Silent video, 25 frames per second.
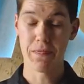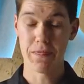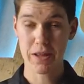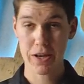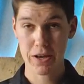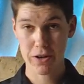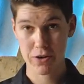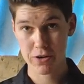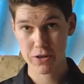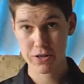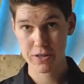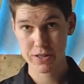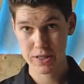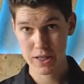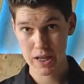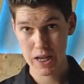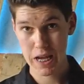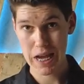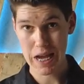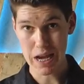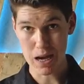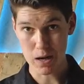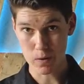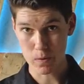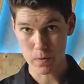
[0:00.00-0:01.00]
There is
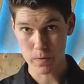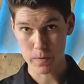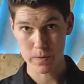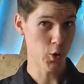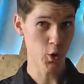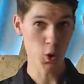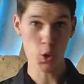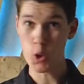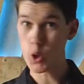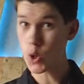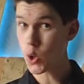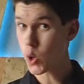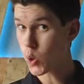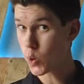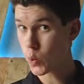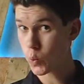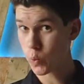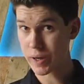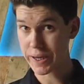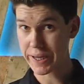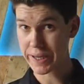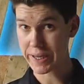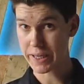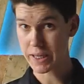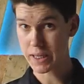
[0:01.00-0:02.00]
now no
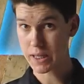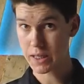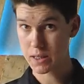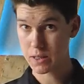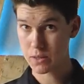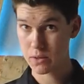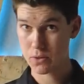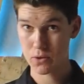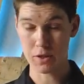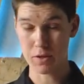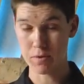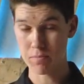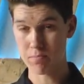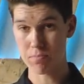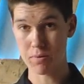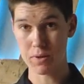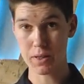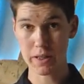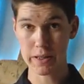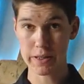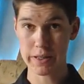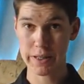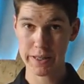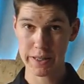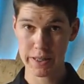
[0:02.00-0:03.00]
way to
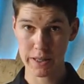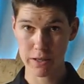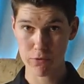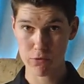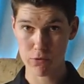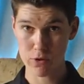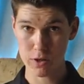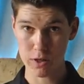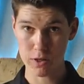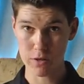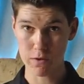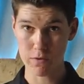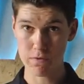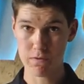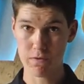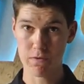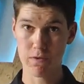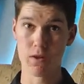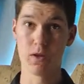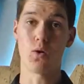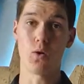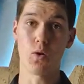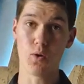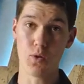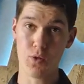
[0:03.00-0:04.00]
completely get rid of
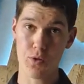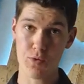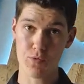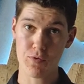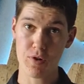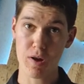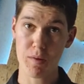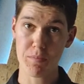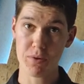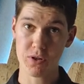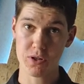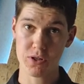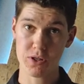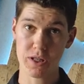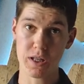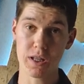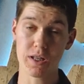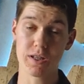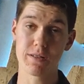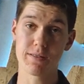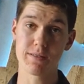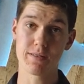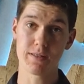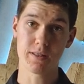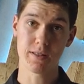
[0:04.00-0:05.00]
all the rubbish
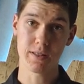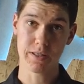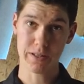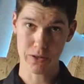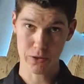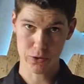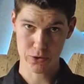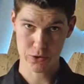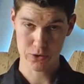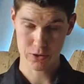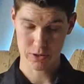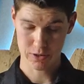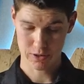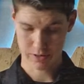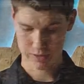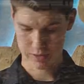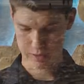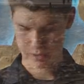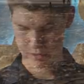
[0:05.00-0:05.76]
that is in the ocean.